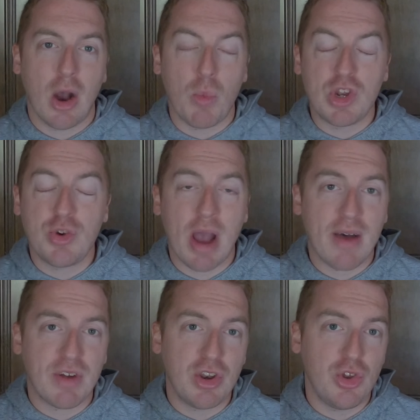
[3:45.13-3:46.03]
We do
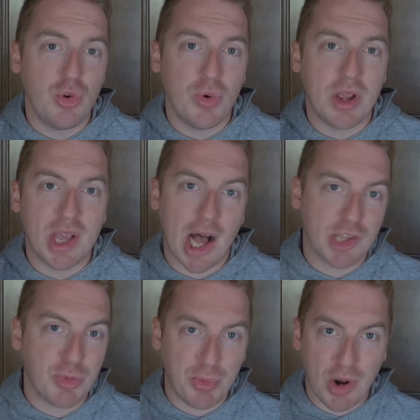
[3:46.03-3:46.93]
have a new
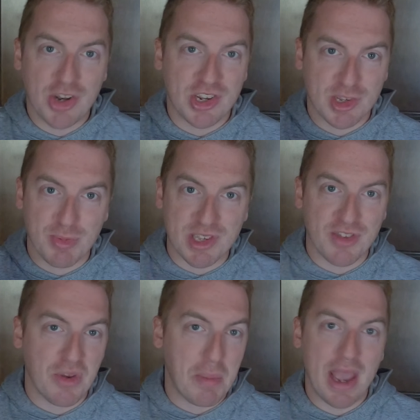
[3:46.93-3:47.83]
Gospel Project
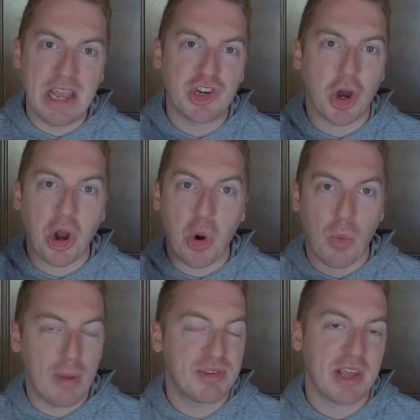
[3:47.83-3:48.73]
specific page on our
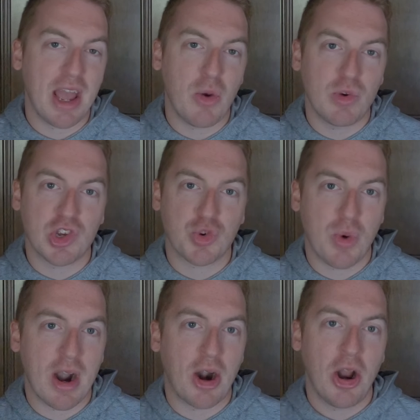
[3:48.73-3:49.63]
website, which is
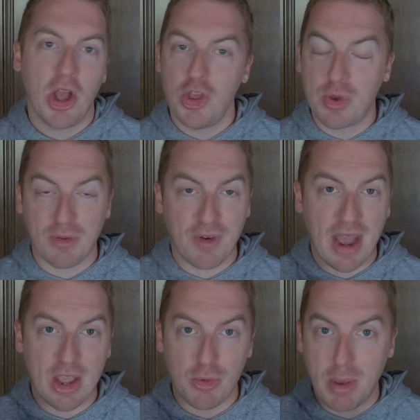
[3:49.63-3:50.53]
where you'll
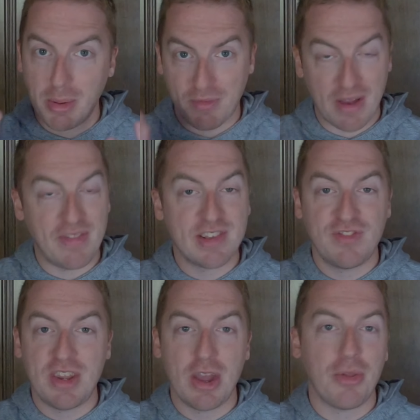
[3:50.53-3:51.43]
be able to find this
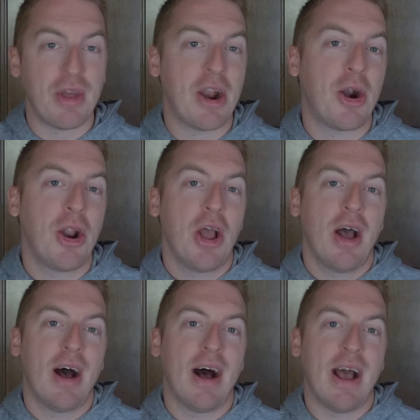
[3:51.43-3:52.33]
video there,
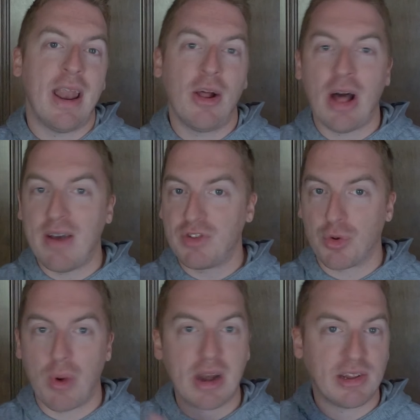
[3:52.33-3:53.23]
and it'll have
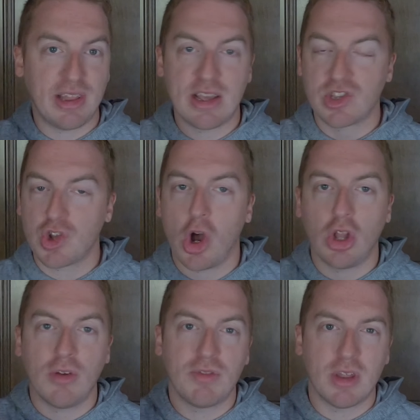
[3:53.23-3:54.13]
direct links to
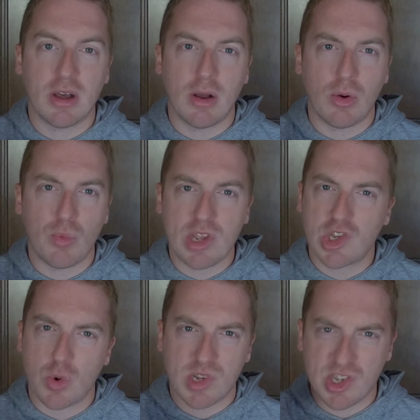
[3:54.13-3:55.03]
all of the
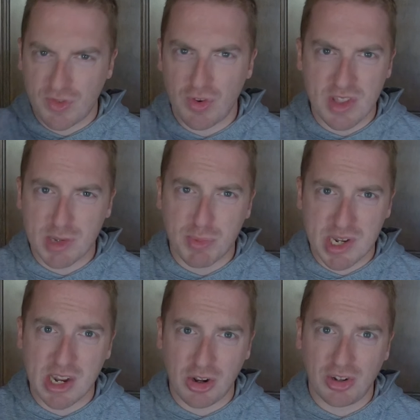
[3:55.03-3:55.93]
resources for this
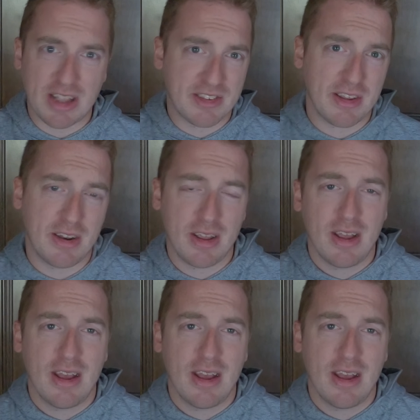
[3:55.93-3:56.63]
particular lesson.